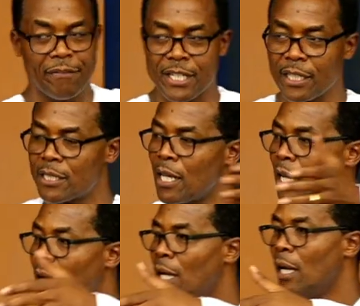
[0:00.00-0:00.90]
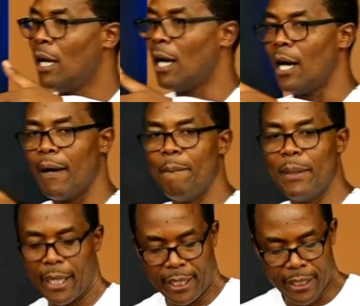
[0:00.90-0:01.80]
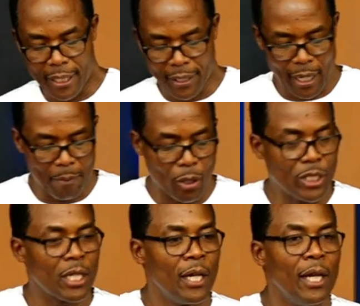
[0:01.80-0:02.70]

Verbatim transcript: 6, um, and, and thereabout.